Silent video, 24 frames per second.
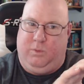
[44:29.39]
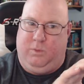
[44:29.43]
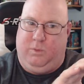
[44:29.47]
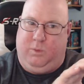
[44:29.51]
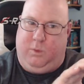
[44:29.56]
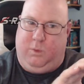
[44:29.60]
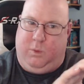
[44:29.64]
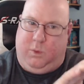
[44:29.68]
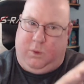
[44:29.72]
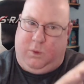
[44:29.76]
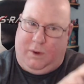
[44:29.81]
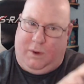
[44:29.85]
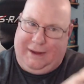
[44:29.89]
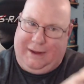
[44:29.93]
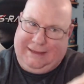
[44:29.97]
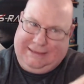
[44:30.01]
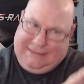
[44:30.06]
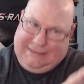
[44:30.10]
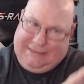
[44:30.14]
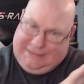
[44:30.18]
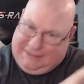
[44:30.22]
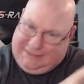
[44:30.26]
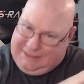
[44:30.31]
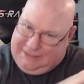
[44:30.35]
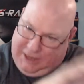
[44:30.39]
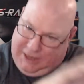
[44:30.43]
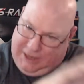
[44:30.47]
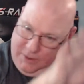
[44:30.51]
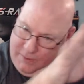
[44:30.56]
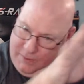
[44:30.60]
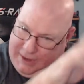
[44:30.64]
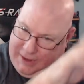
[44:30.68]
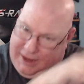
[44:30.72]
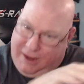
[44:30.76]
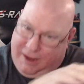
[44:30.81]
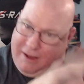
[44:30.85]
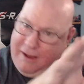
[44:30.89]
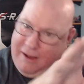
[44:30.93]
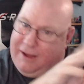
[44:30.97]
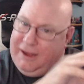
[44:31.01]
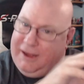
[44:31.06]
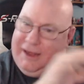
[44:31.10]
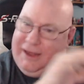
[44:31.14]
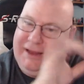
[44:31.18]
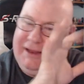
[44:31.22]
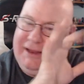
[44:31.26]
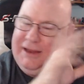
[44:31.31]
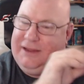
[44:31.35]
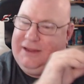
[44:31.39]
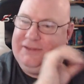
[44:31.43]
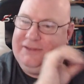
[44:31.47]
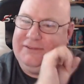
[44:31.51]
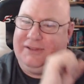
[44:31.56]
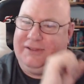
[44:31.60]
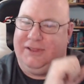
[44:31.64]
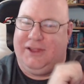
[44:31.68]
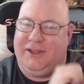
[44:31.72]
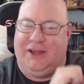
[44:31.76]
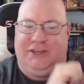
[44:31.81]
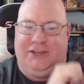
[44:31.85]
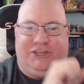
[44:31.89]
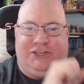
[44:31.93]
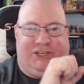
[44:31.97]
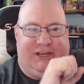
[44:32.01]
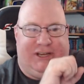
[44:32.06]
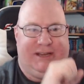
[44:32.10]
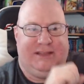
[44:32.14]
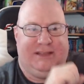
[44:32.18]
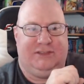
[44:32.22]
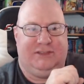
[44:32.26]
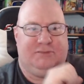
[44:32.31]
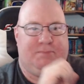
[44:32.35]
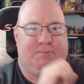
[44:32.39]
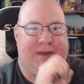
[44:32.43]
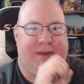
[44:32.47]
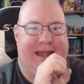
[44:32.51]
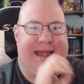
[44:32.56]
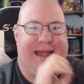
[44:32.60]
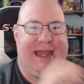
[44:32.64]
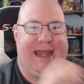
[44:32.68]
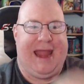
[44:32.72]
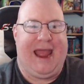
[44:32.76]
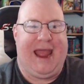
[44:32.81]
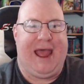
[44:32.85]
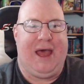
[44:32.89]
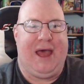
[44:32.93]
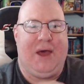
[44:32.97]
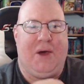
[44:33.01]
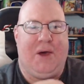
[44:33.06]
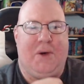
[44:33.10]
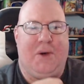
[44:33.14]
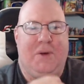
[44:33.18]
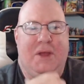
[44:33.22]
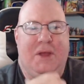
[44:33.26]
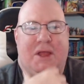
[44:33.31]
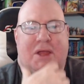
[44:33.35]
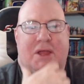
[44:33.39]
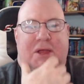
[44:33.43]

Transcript: what's going on in these luncheons, but now